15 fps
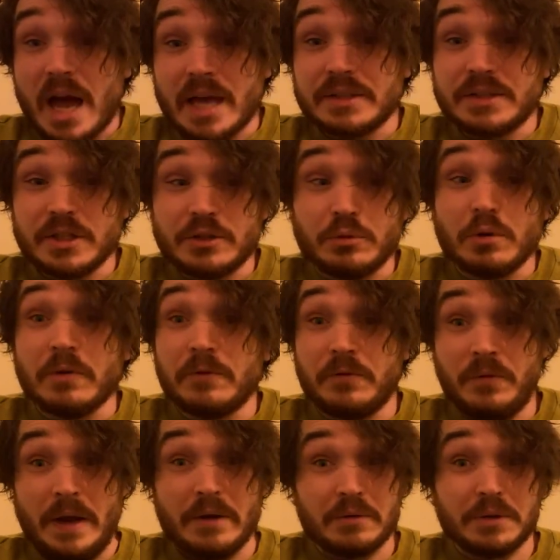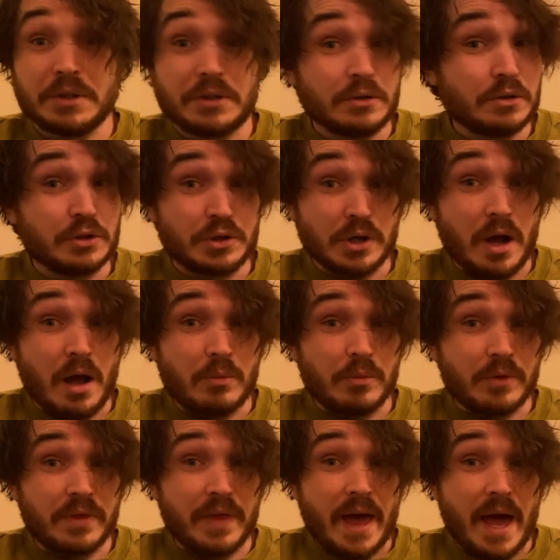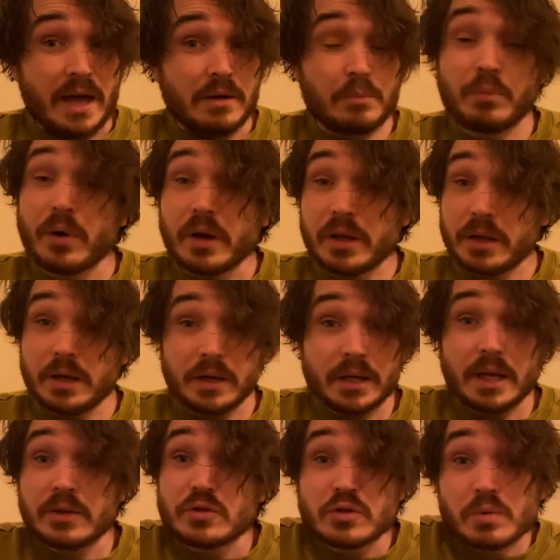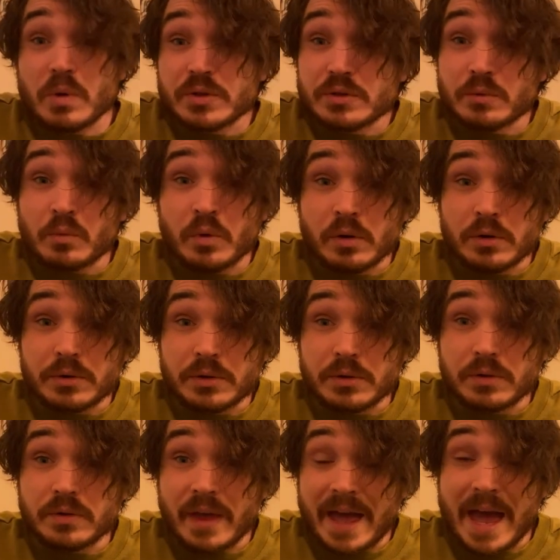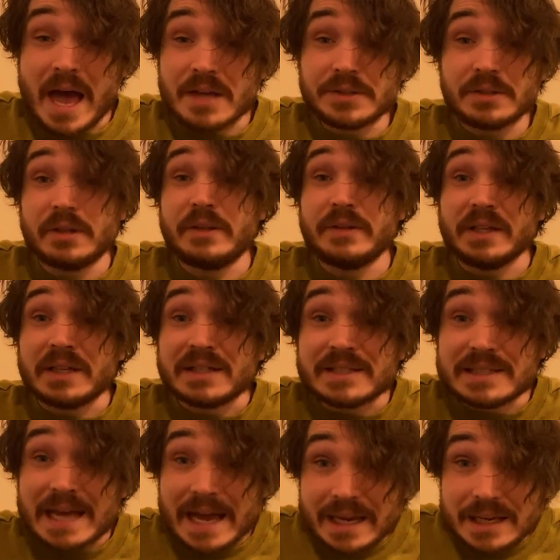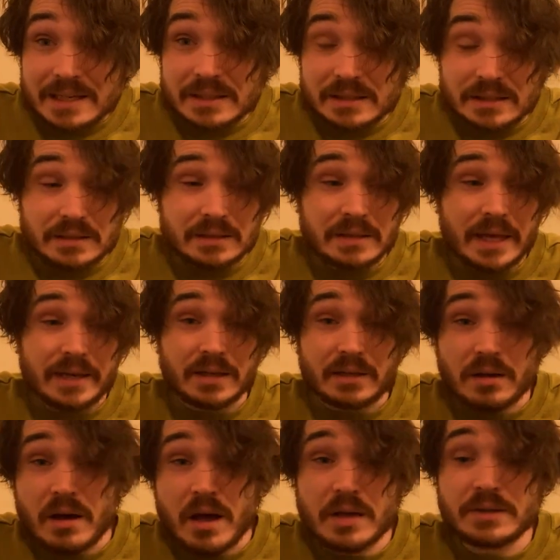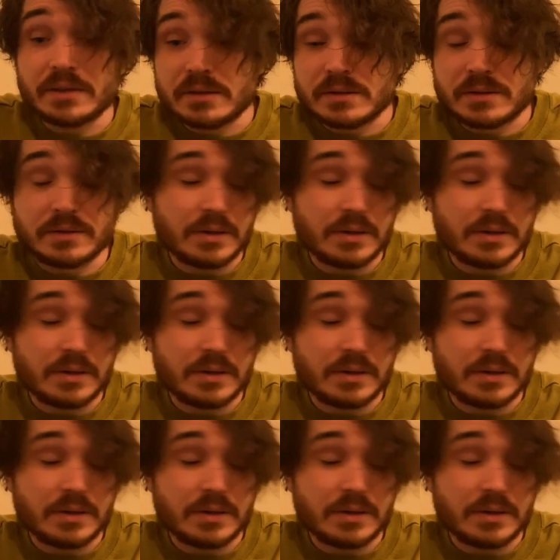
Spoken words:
I did do a very good job with that, but it just wasn't worth the hassle and the anxiety that it causes.